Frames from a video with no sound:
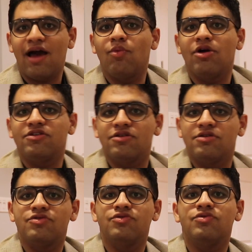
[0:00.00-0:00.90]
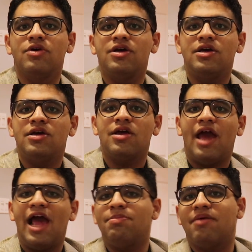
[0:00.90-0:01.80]
I want to
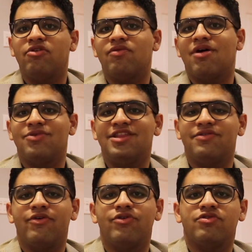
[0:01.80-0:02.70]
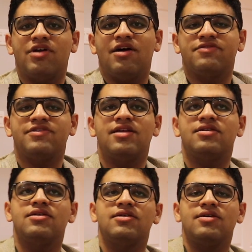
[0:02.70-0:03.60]
help everyone with their photographs,
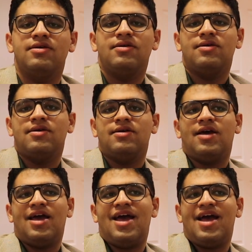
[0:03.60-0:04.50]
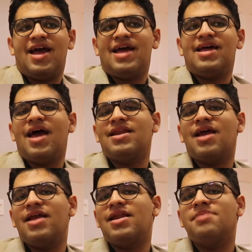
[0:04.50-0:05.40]
and
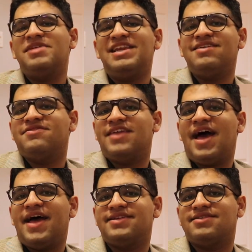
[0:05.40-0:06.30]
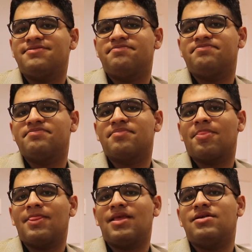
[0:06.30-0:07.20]
I believe that
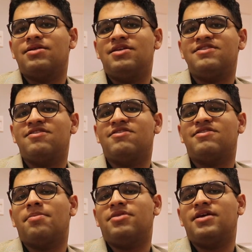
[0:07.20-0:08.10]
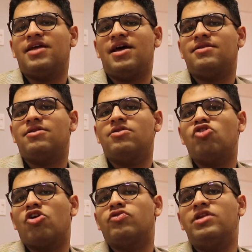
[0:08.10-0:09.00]
this is something that
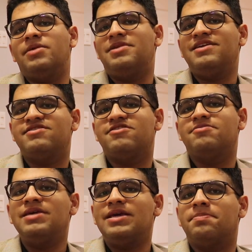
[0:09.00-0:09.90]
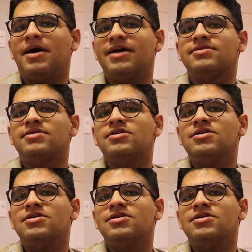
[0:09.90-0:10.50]
not only pleases me, but